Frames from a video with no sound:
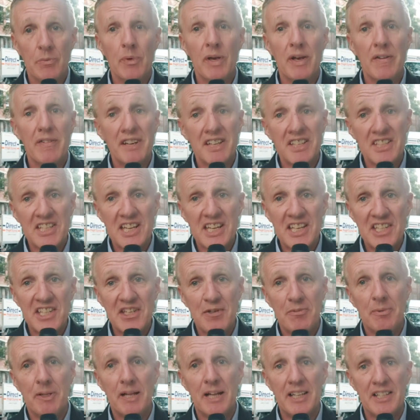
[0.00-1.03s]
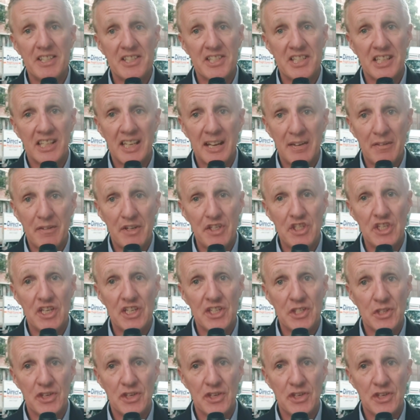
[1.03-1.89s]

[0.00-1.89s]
"We have extensive plans to leverage our